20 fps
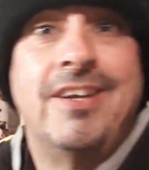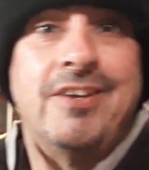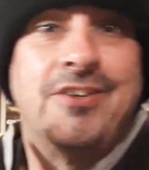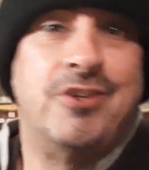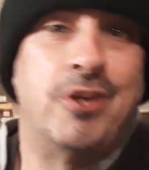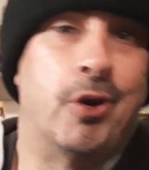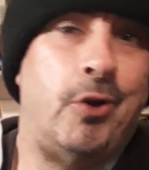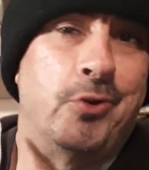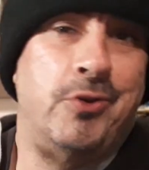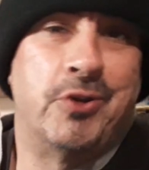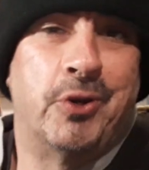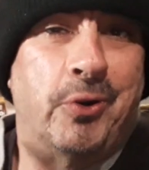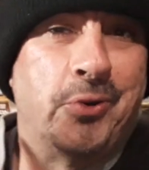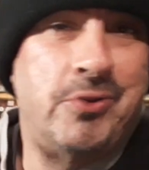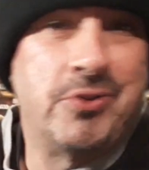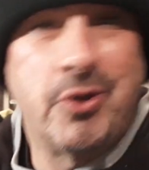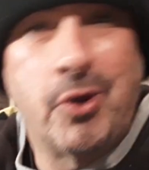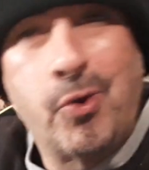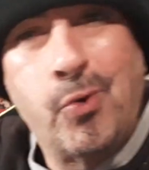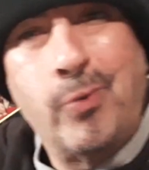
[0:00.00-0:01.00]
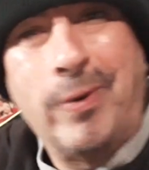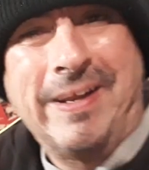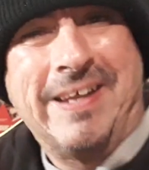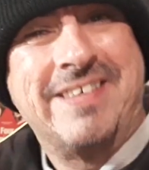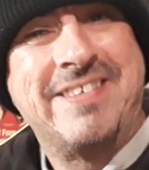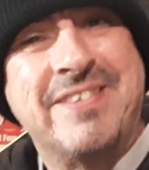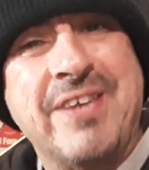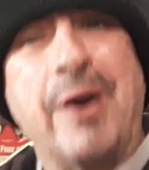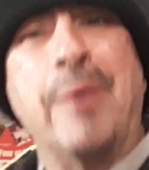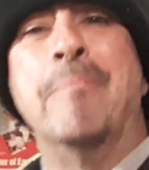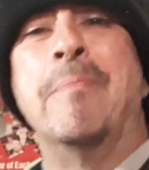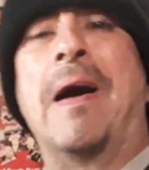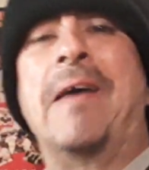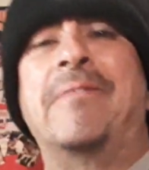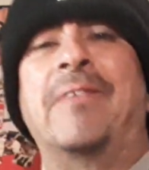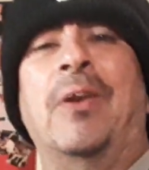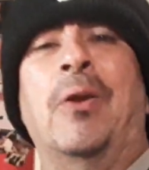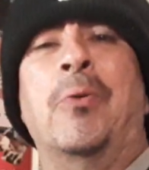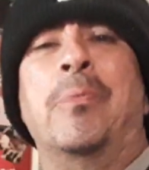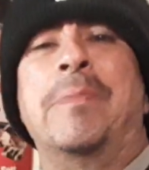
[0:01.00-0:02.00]
Yo, what is up, my
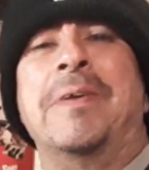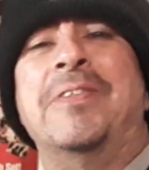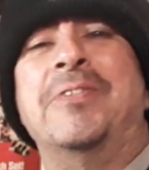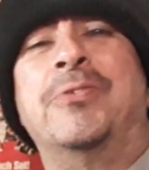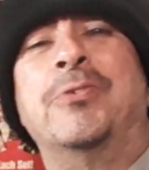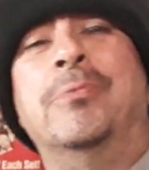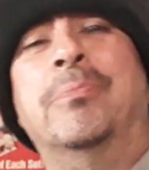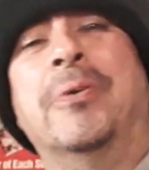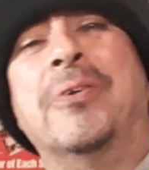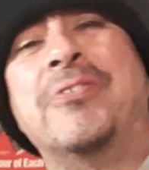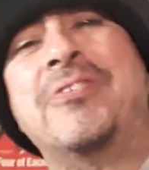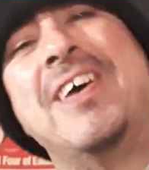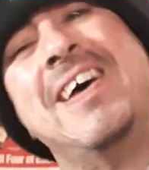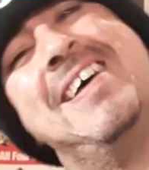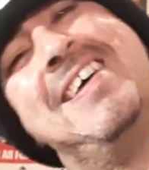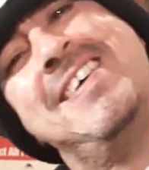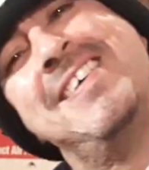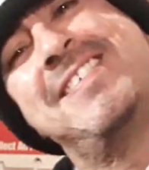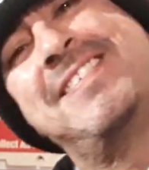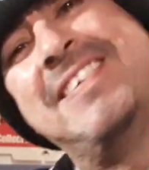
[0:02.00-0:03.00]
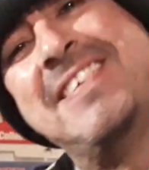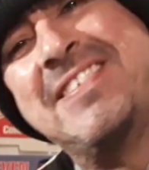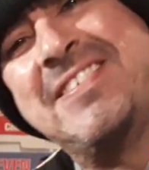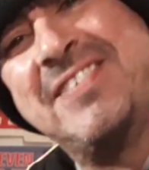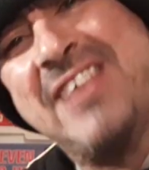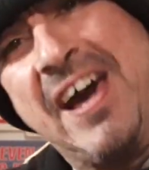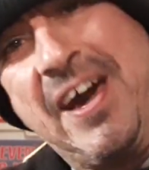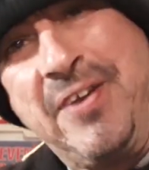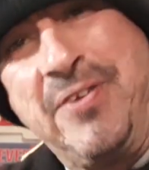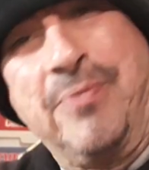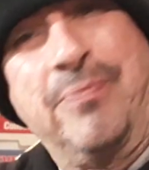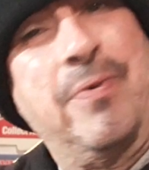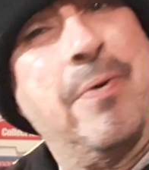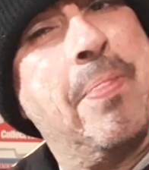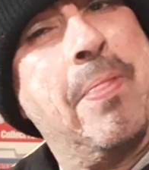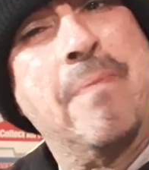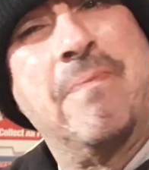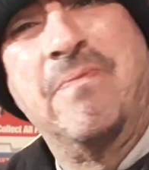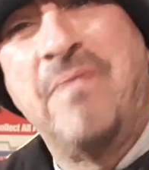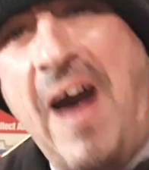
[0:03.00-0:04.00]
fallopian tubers? Cesario from
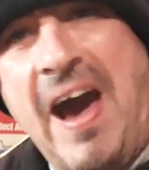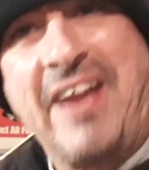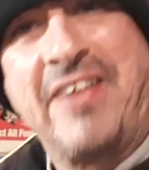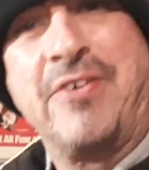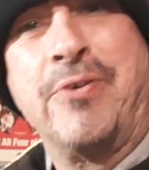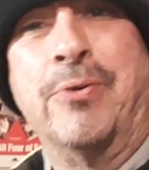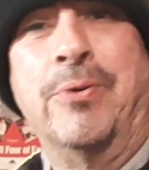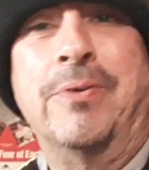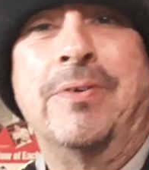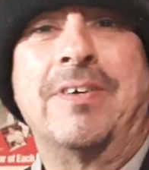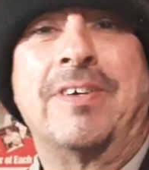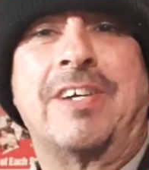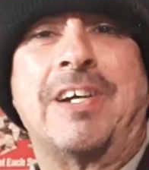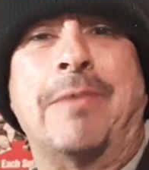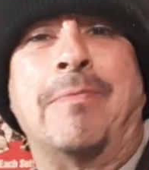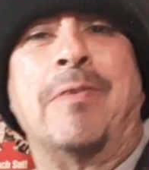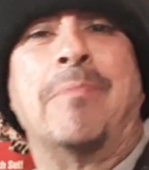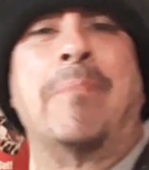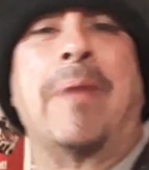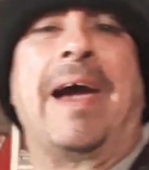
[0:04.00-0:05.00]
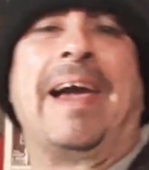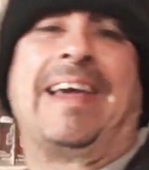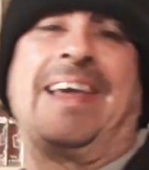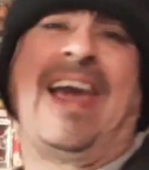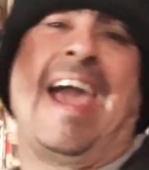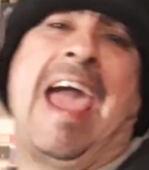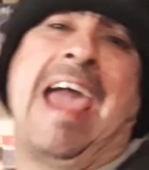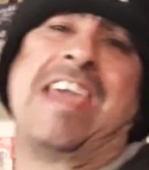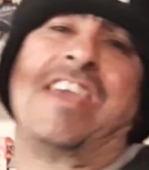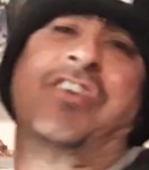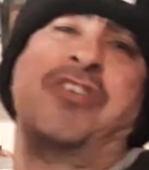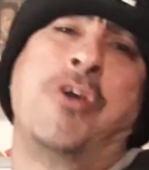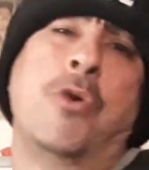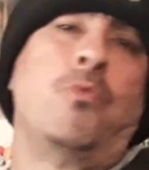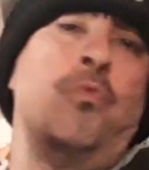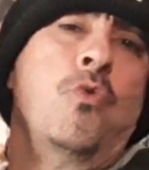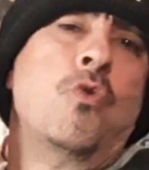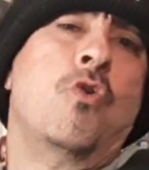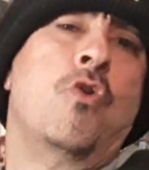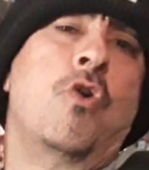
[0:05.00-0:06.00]
the barrio, coming back at
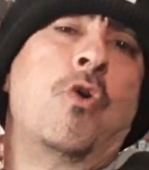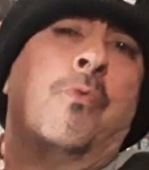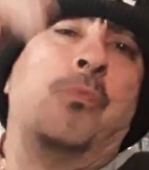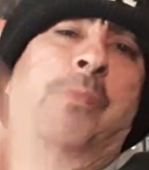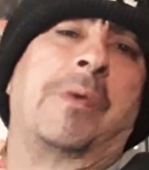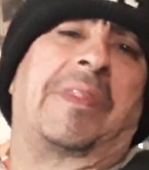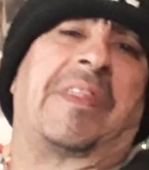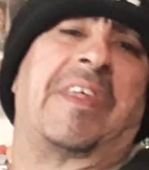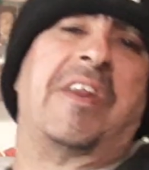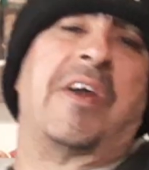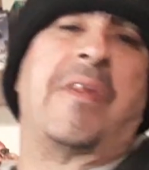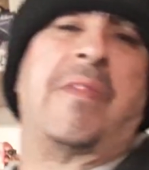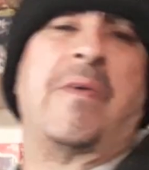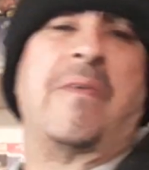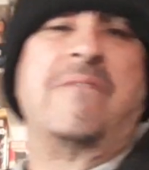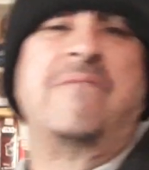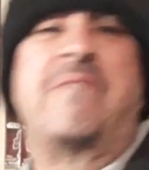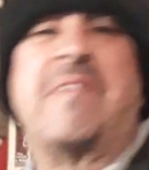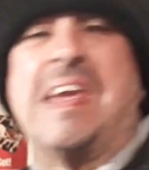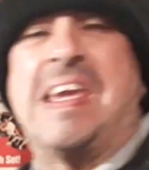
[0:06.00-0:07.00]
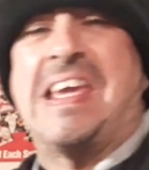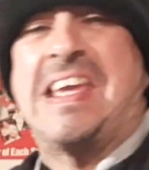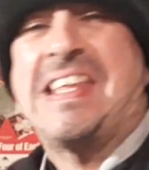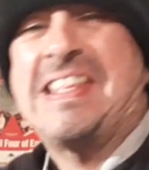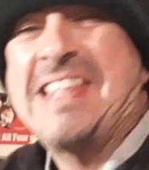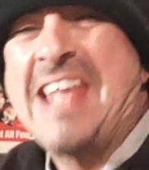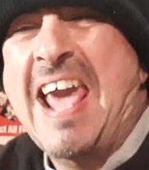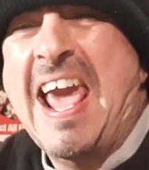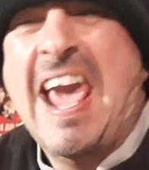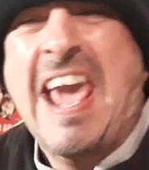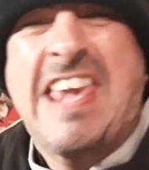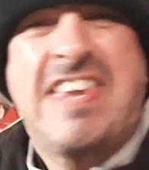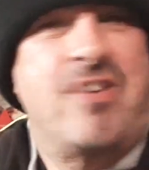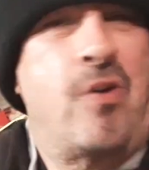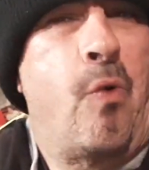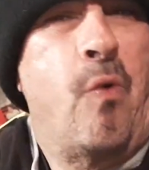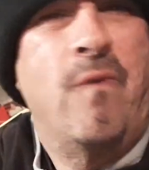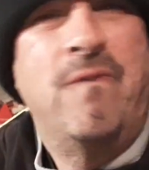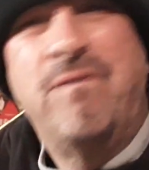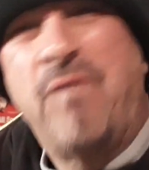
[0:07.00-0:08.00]
you with another
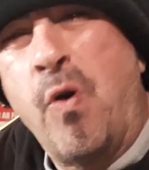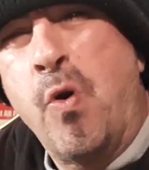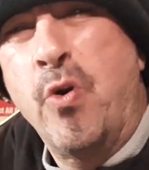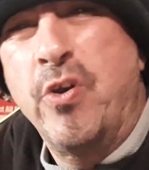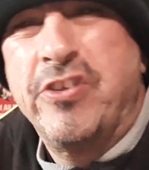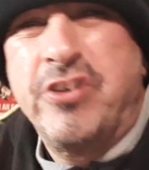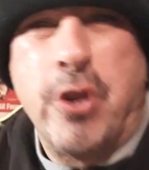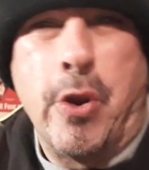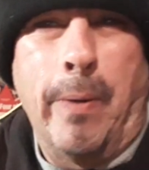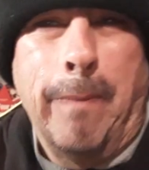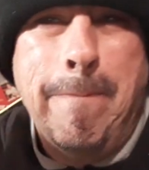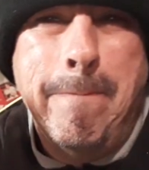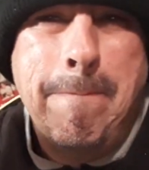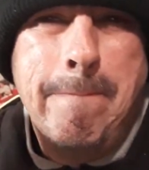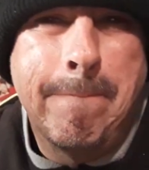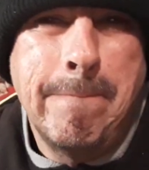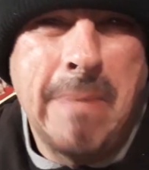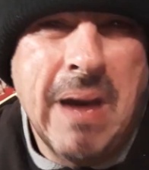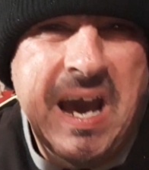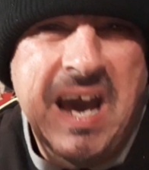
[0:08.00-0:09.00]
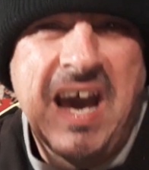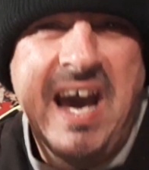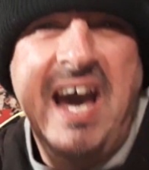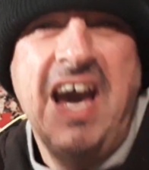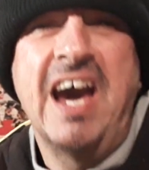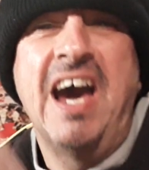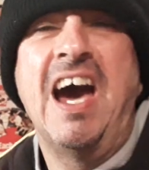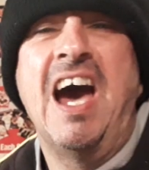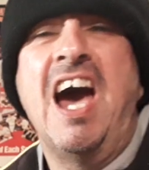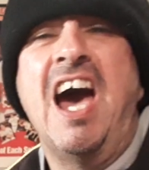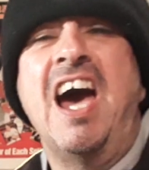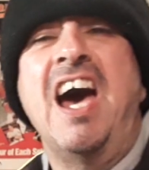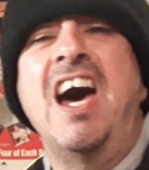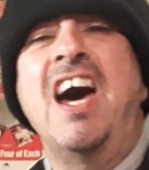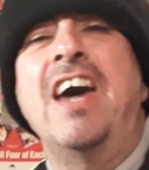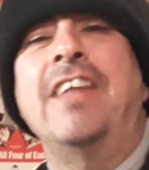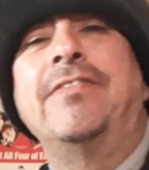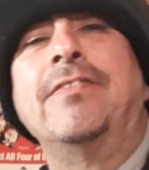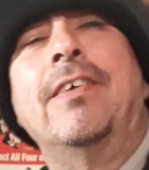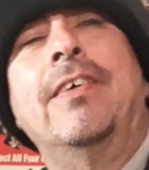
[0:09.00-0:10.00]
video for your
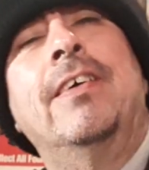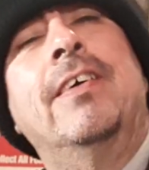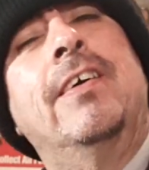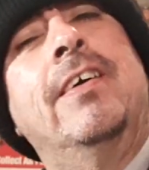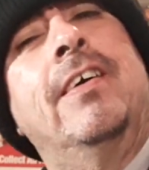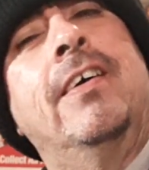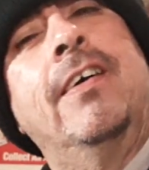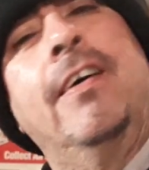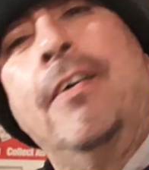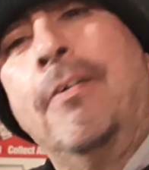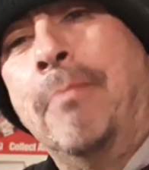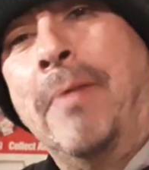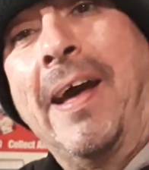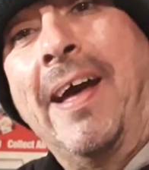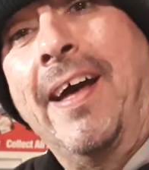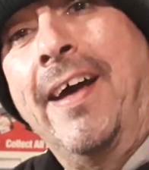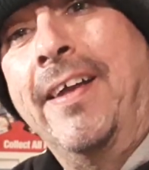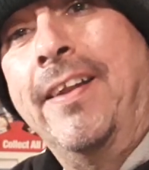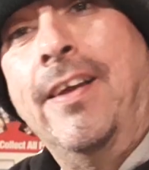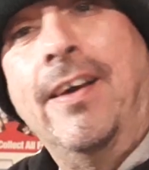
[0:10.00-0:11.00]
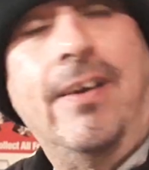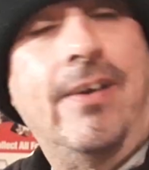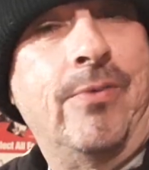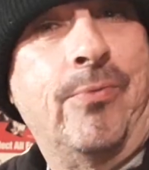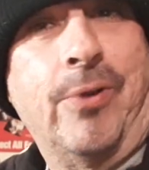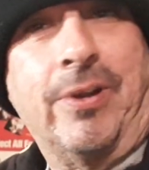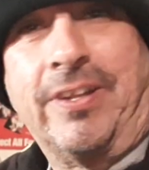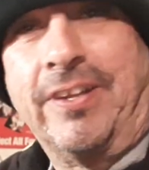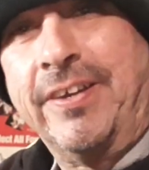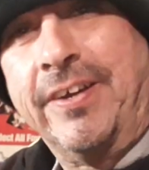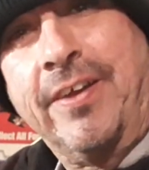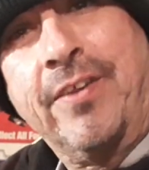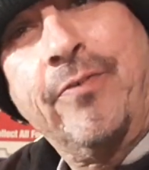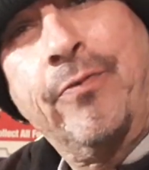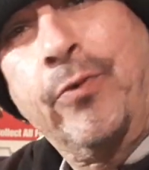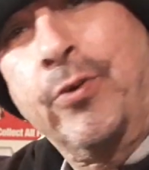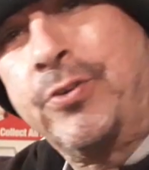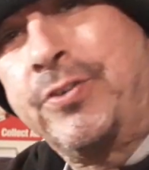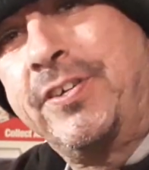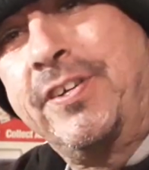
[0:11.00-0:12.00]
butt. Man, worked another
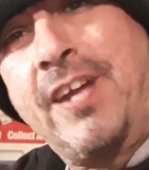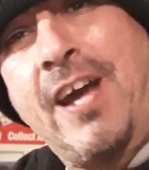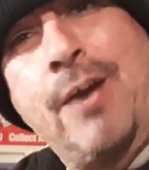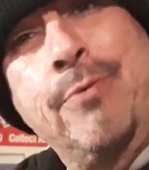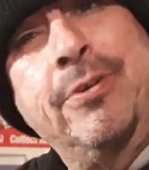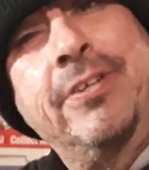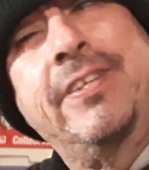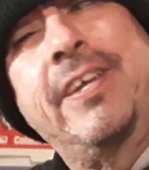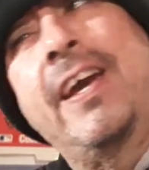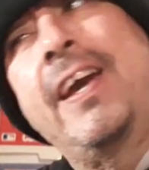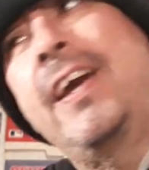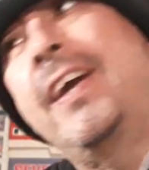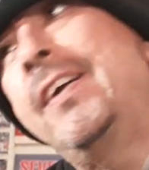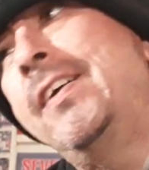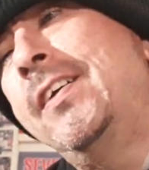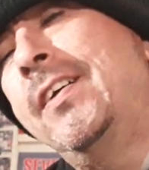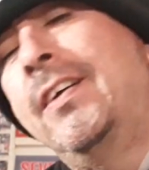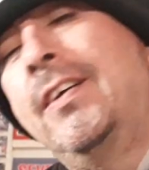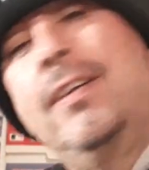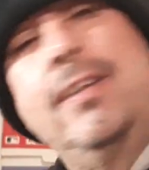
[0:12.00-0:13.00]
14-hour day.